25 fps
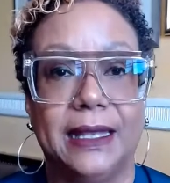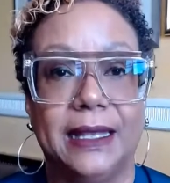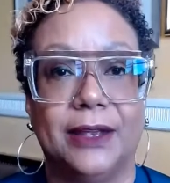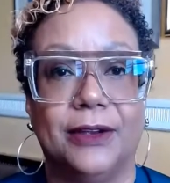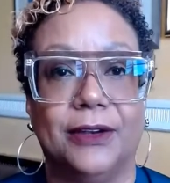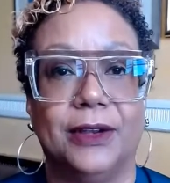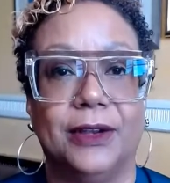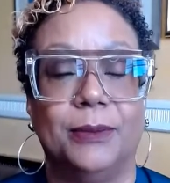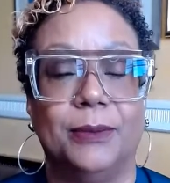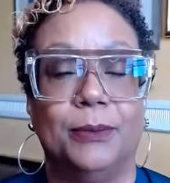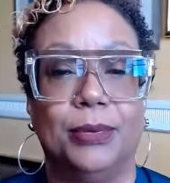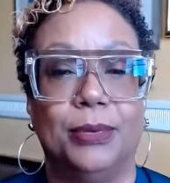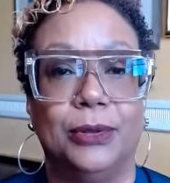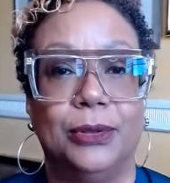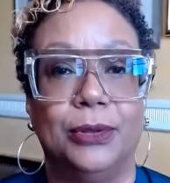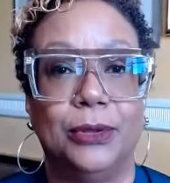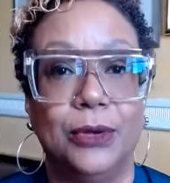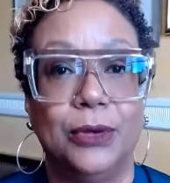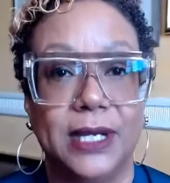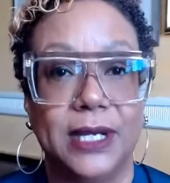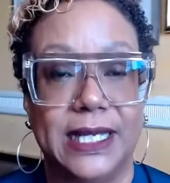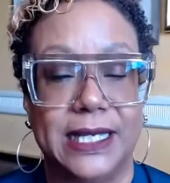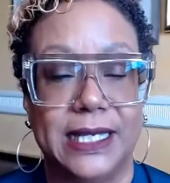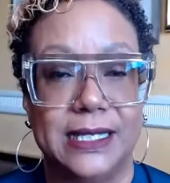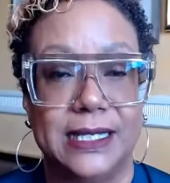They're
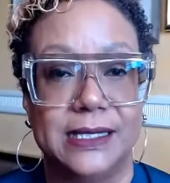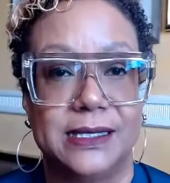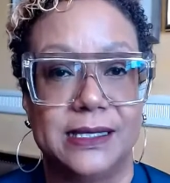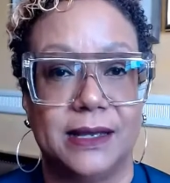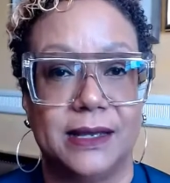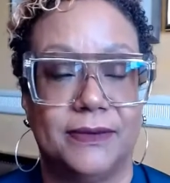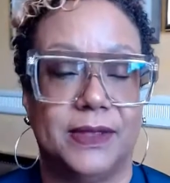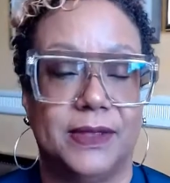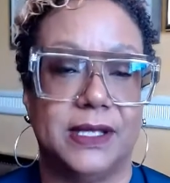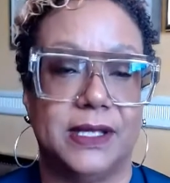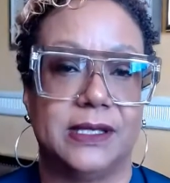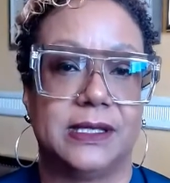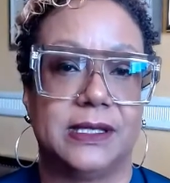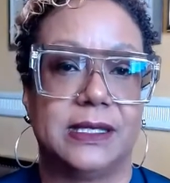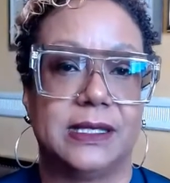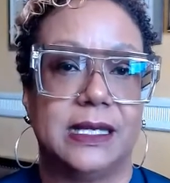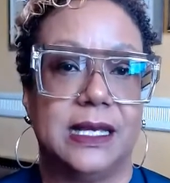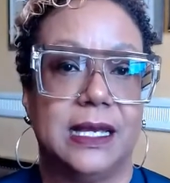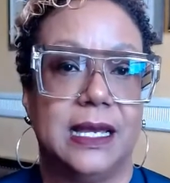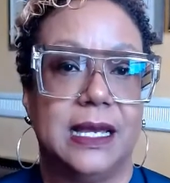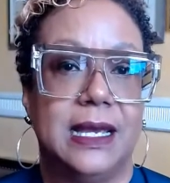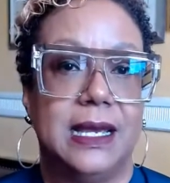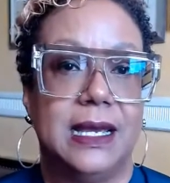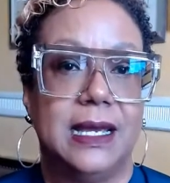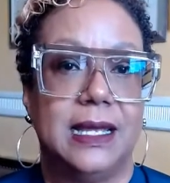employees of this
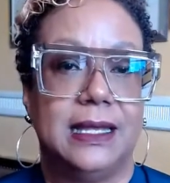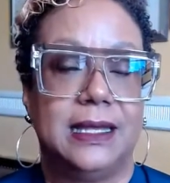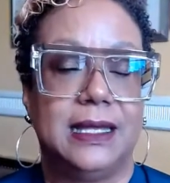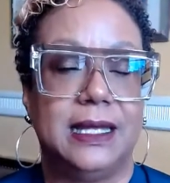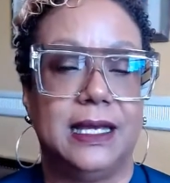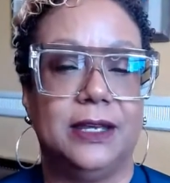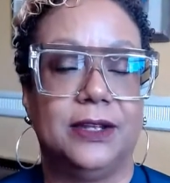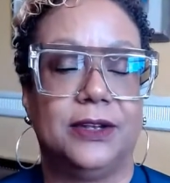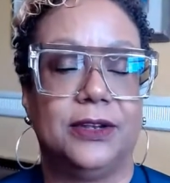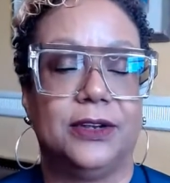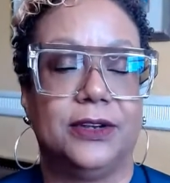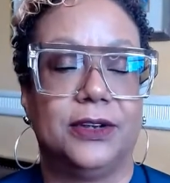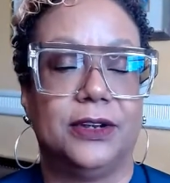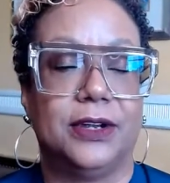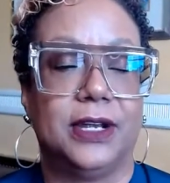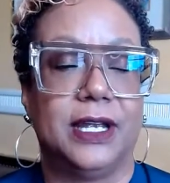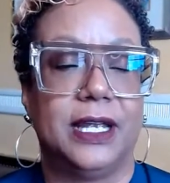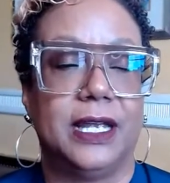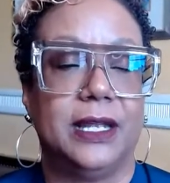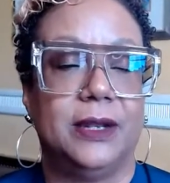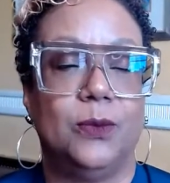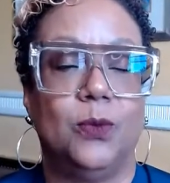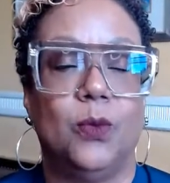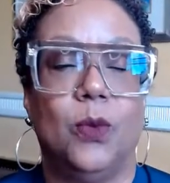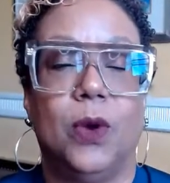theater
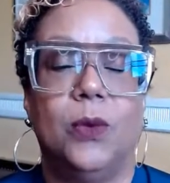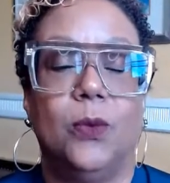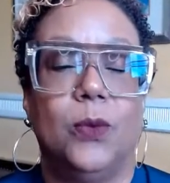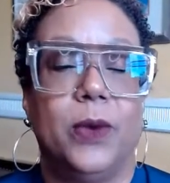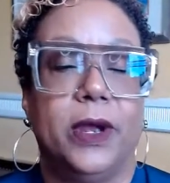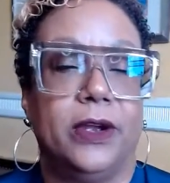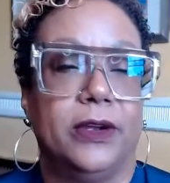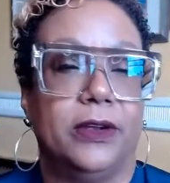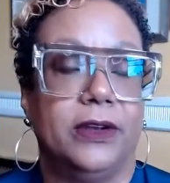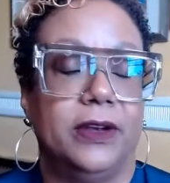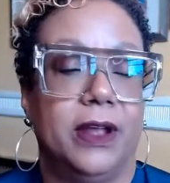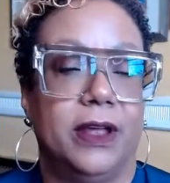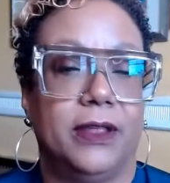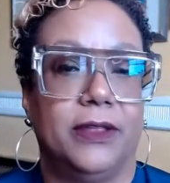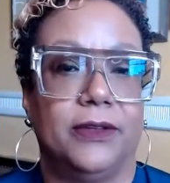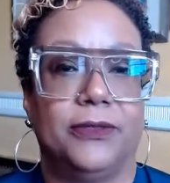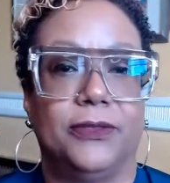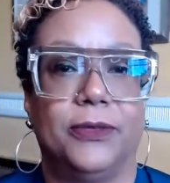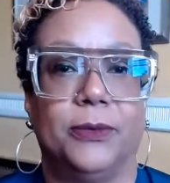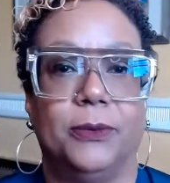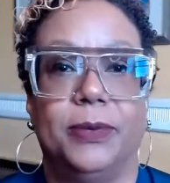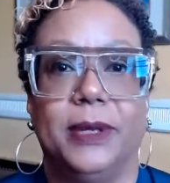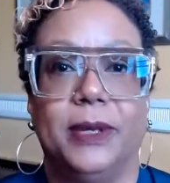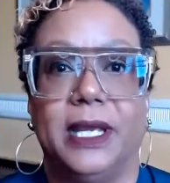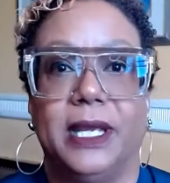in one way or another,
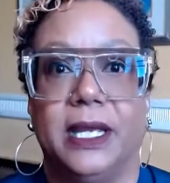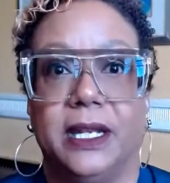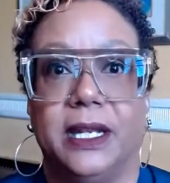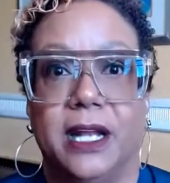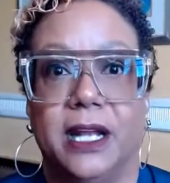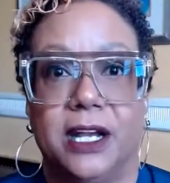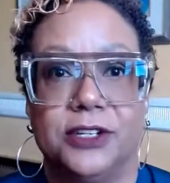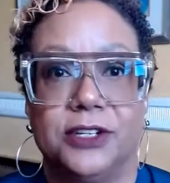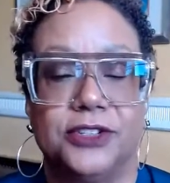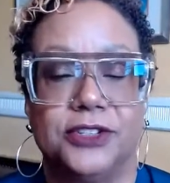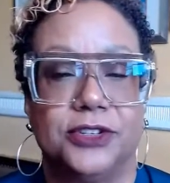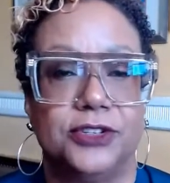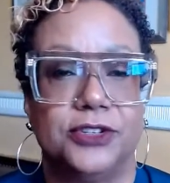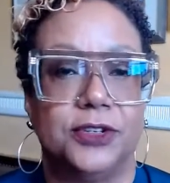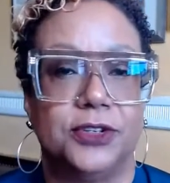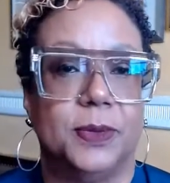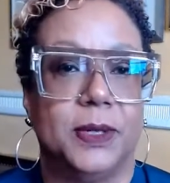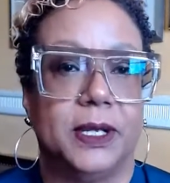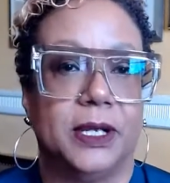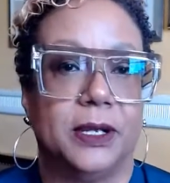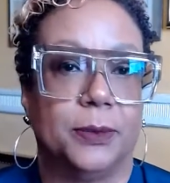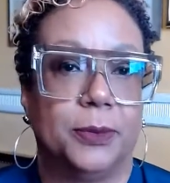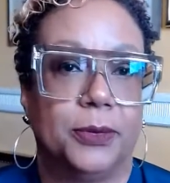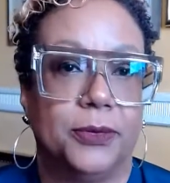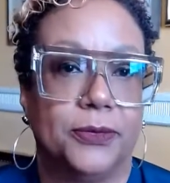from being an usher to
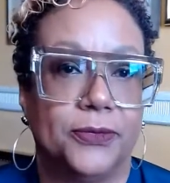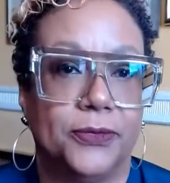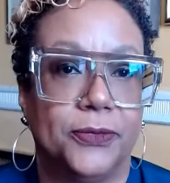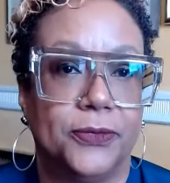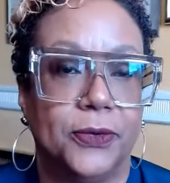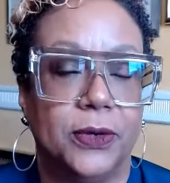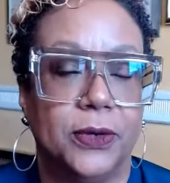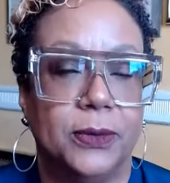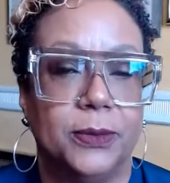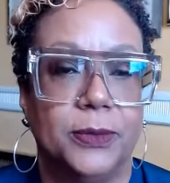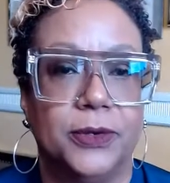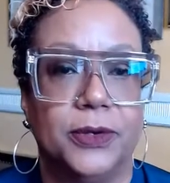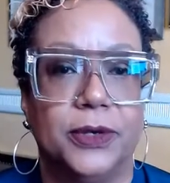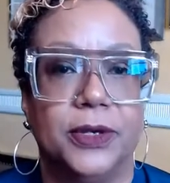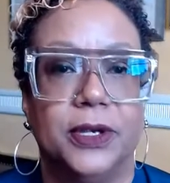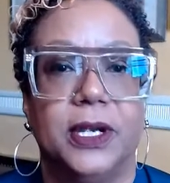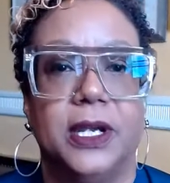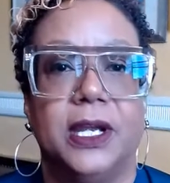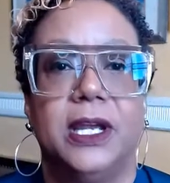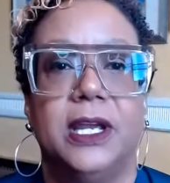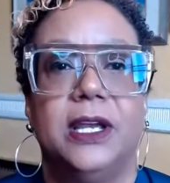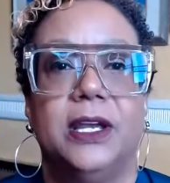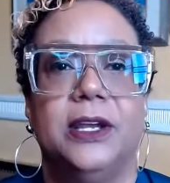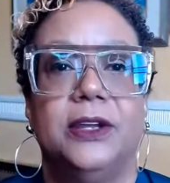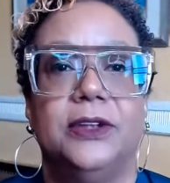being a performer
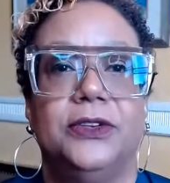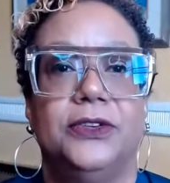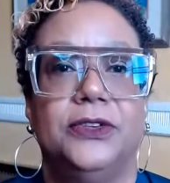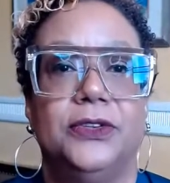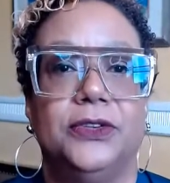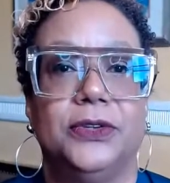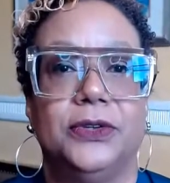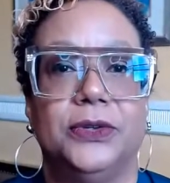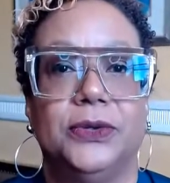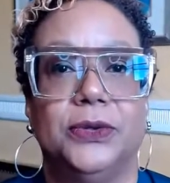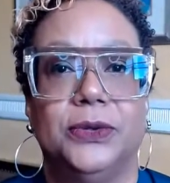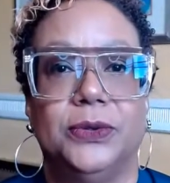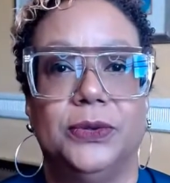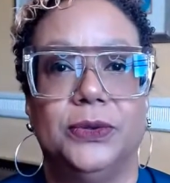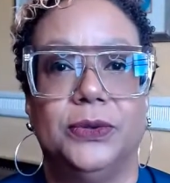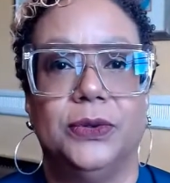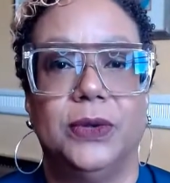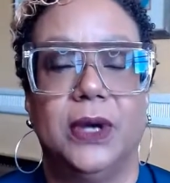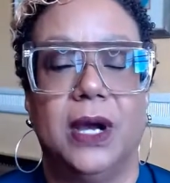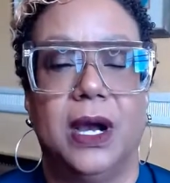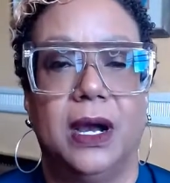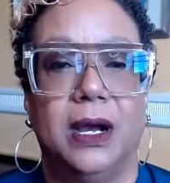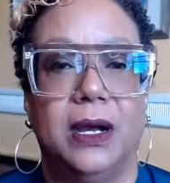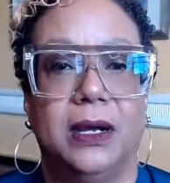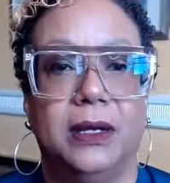to
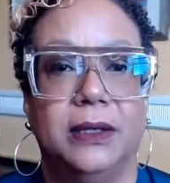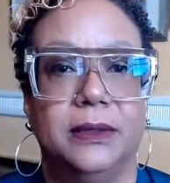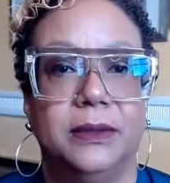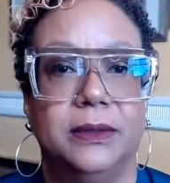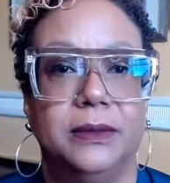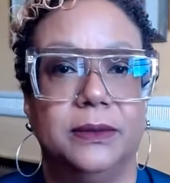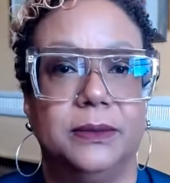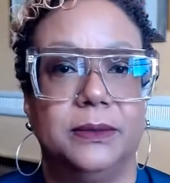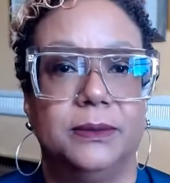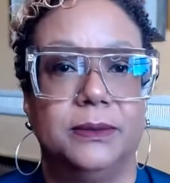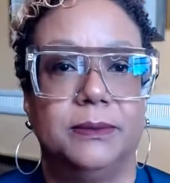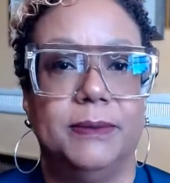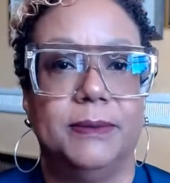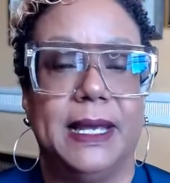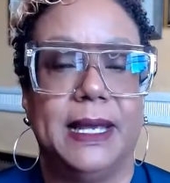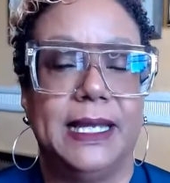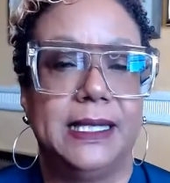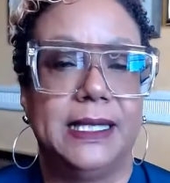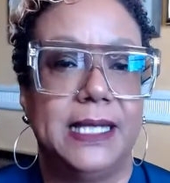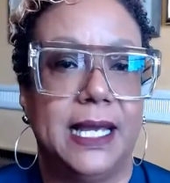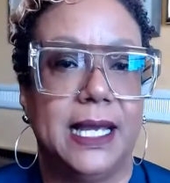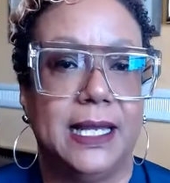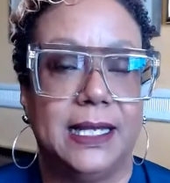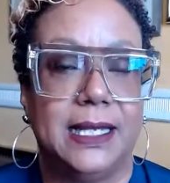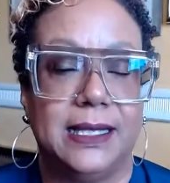
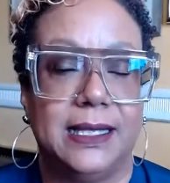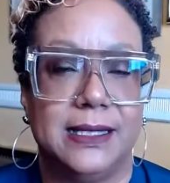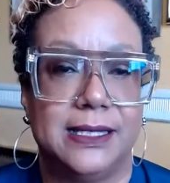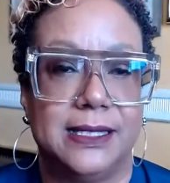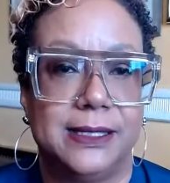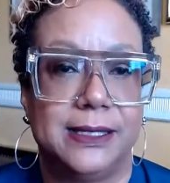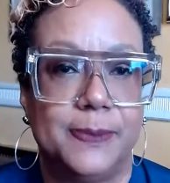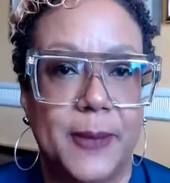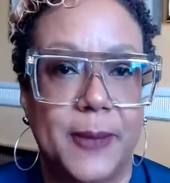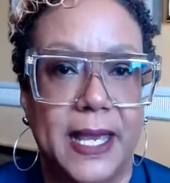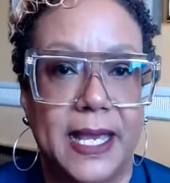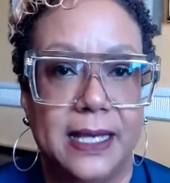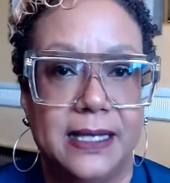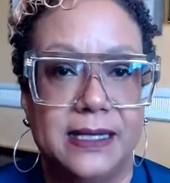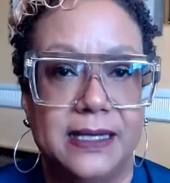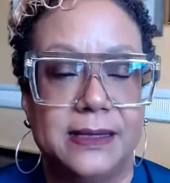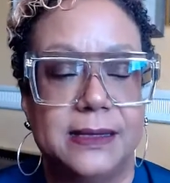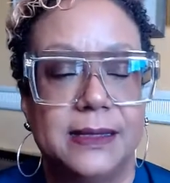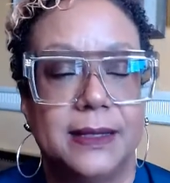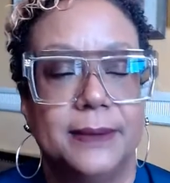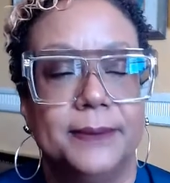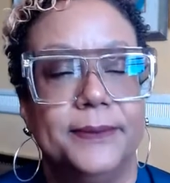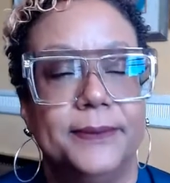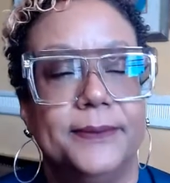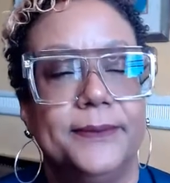maintaining space.